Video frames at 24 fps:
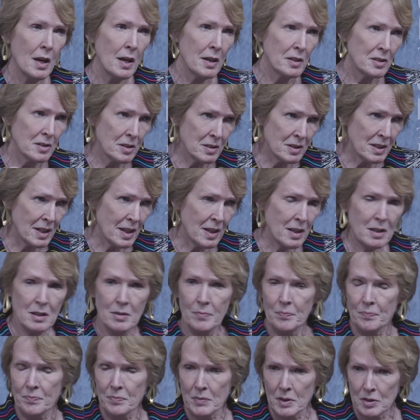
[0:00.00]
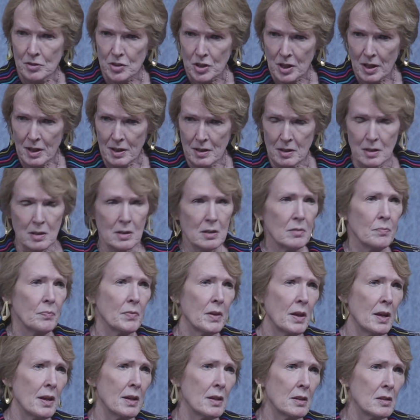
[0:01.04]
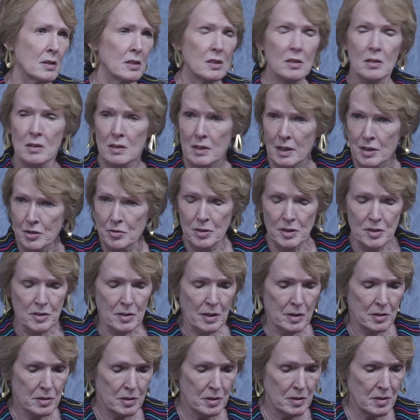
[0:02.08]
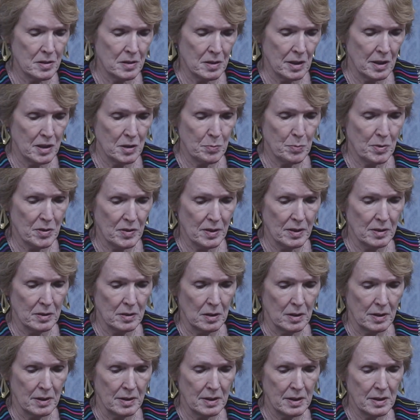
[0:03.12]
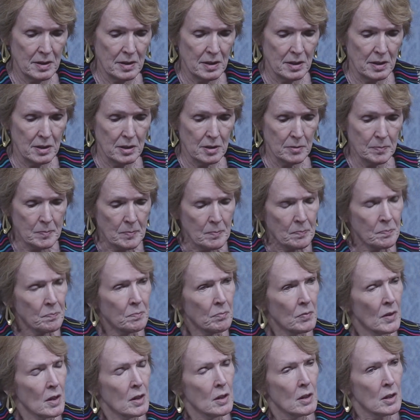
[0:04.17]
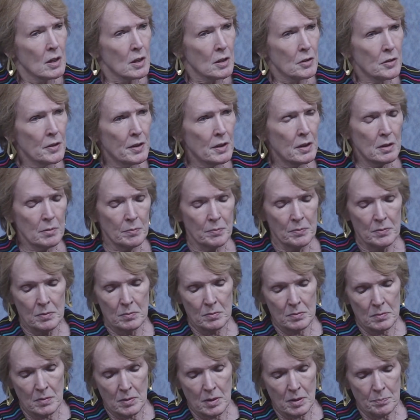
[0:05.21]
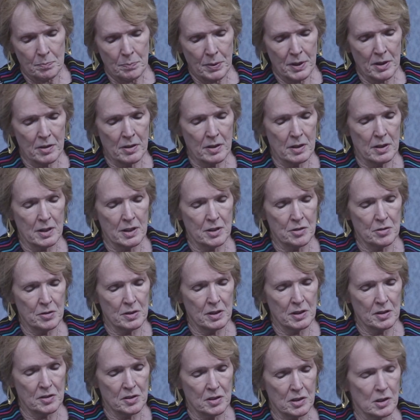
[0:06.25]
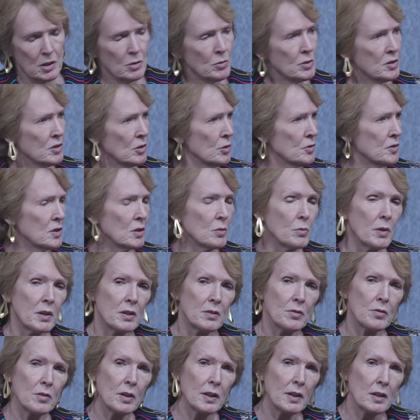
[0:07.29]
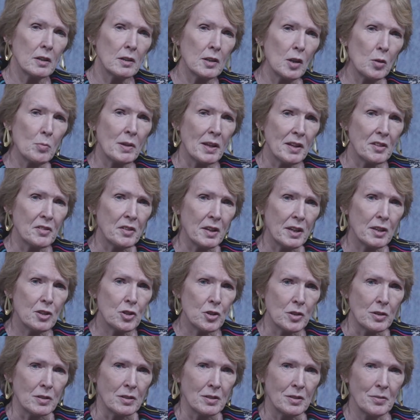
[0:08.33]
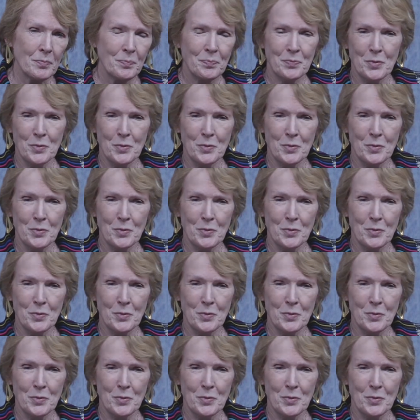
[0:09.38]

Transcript: Today, China and countries such as, as Brazil and India. The period 100 years ago was also one of great globalization.